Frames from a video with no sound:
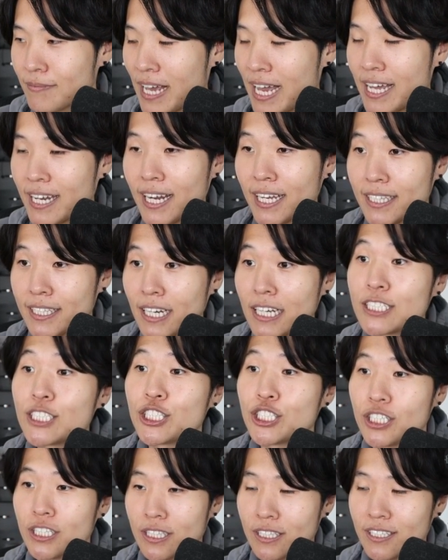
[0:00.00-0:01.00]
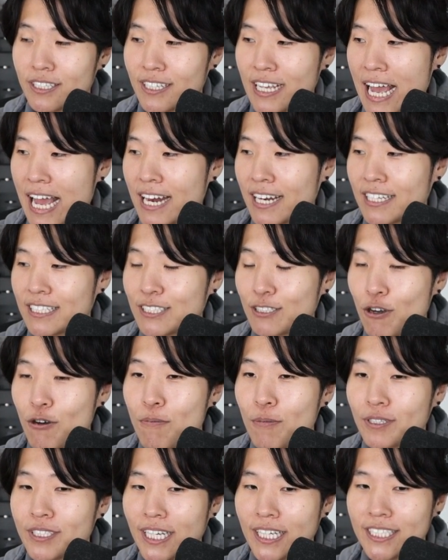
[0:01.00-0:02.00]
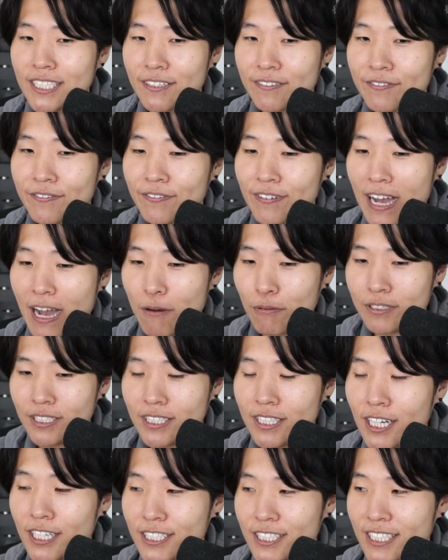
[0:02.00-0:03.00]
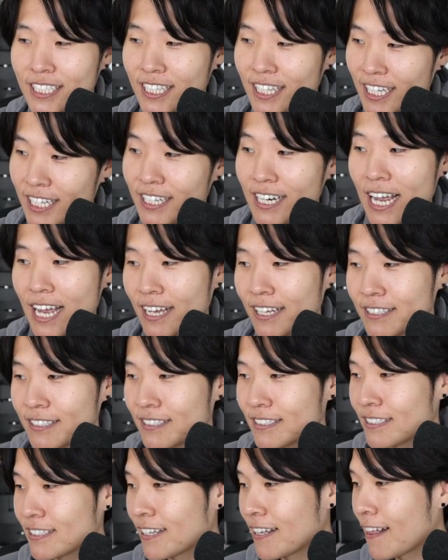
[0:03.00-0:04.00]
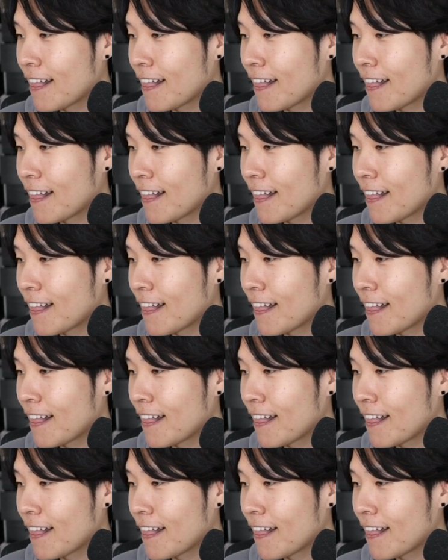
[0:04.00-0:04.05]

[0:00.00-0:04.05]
And I touched it, and it's almost as if I was touching their hands.